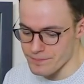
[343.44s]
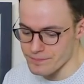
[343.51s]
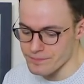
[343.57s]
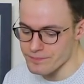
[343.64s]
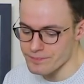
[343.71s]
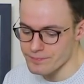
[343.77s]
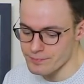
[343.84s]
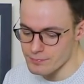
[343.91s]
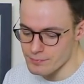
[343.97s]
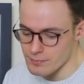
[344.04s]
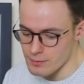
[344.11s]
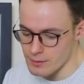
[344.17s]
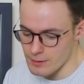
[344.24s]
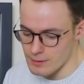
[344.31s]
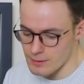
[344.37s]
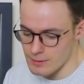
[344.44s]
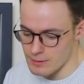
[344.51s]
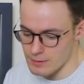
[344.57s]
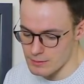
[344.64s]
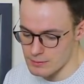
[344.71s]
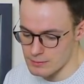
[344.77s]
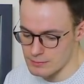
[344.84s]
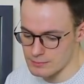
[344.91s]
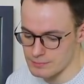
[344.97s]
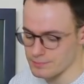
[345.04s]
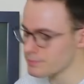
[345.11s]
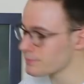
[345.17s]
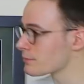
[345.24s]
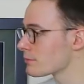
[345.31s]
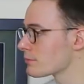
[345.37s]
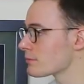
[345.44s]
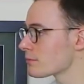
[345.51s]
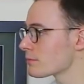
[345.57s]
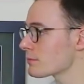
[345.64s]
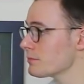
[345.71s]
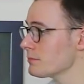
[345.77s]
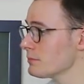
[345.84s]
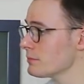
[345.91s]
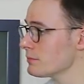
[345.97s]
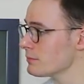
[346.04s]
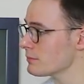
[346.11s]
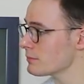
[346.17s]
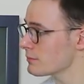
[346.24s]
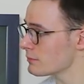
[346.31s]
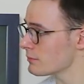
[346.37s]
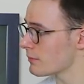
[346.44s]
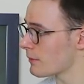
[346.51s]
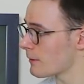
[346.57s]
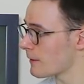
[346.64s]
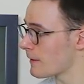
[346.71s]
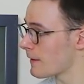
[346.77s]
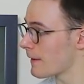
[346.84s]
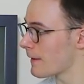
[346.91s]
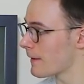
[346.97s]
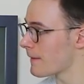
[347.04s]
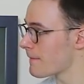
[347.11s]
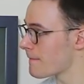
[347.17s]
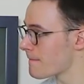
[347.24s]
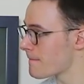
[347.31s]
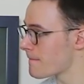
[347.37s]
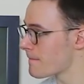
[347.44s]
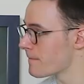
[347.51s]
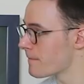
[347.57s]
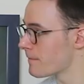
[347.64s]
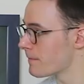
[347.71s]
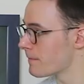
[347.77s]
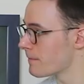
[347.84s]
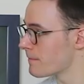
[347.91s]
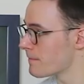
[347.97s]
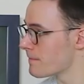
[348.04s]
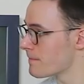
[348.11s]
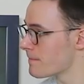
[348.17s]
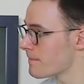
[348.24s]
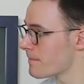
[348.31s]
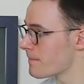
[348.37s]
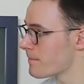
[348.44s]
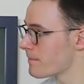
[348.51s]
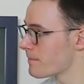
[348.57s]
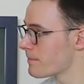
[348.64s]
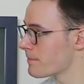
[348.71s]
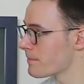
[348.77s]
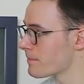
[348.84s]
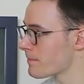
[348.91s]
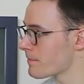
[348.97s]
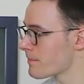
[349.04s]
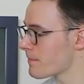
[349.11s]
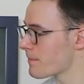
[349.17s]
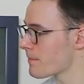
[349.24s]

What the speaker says: No words are spoken by the person on screen.